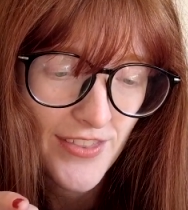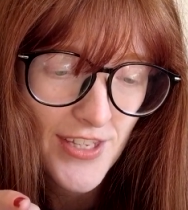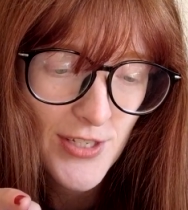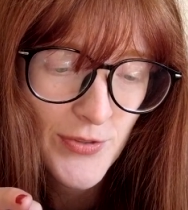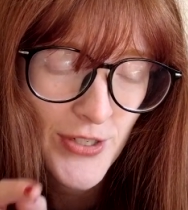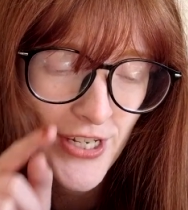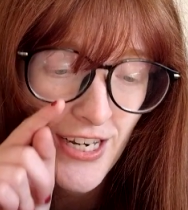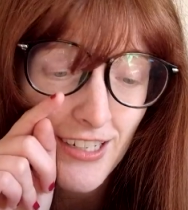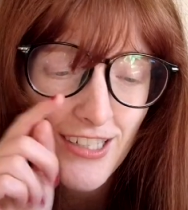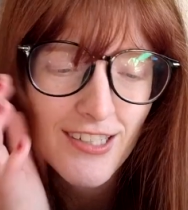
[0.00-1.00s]
This one,
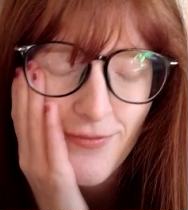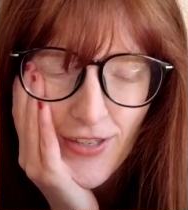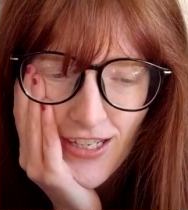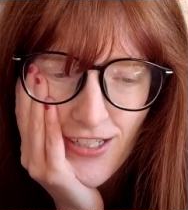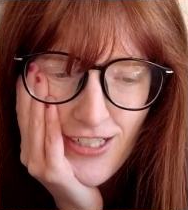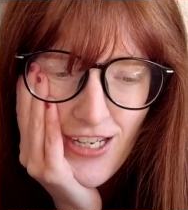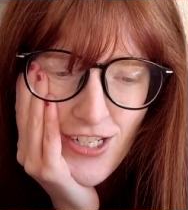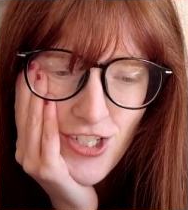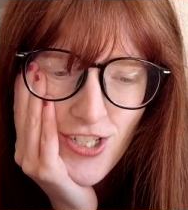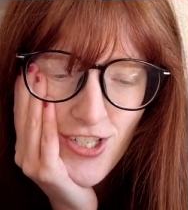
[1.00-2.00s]
oh man,
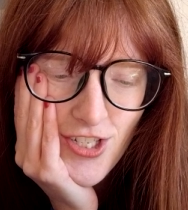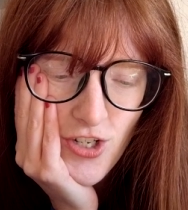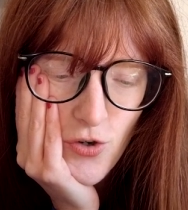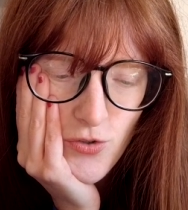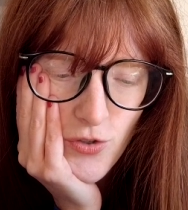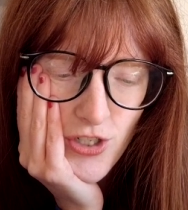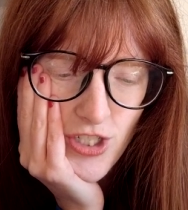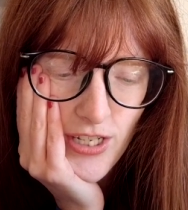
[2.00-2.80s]
she's so gorgeous.